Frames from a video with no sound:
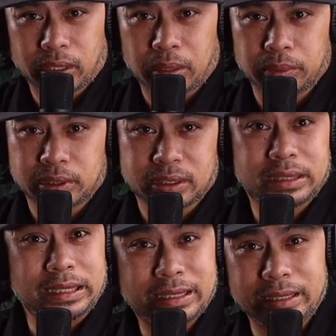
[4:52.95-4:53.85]
I went to
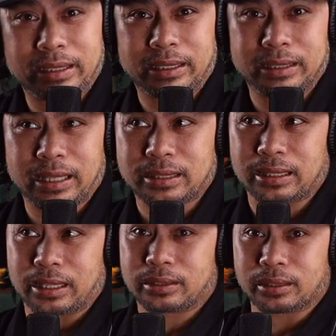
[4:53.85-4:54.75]
CCD. That's
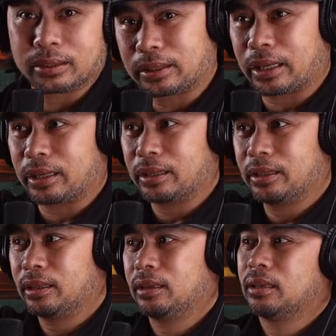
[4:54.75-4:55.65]
like Sunday
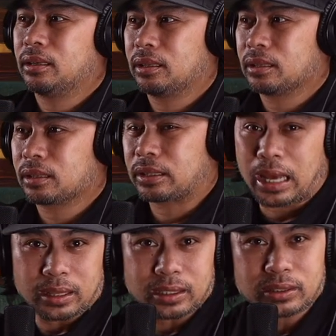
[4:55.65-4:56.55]

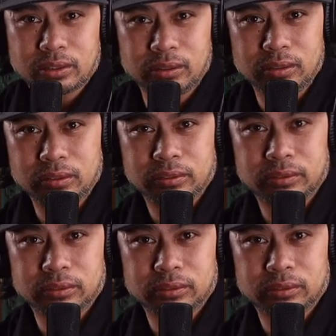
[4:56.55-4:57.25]
Catholic school.